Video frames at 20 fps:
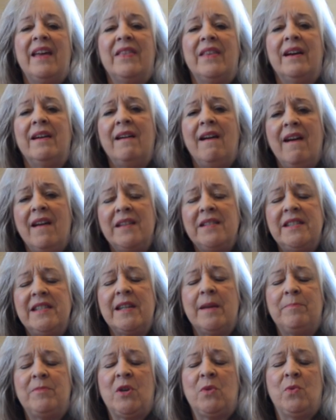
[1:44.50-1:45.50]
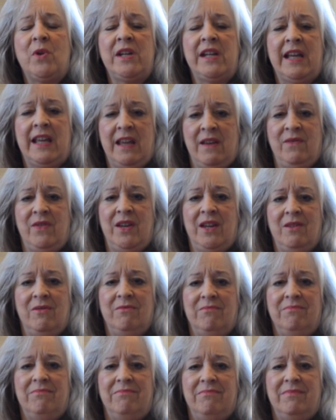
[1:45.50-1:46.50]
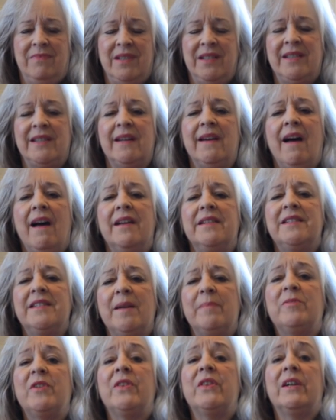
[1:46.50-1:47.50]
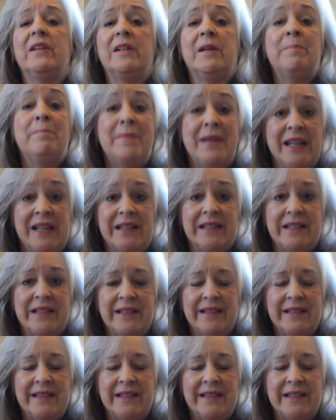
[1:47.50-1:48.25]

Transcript: The concept I want to give you is the concept of the lament.